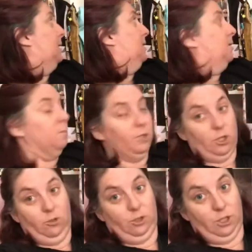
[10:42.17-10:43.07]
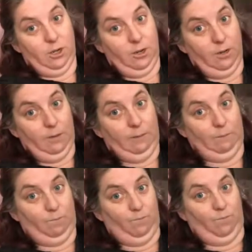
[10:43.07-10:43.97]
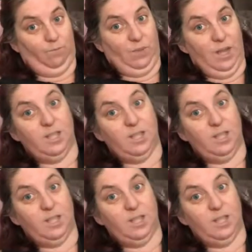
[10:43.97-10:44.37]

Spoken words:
which I'll show you. This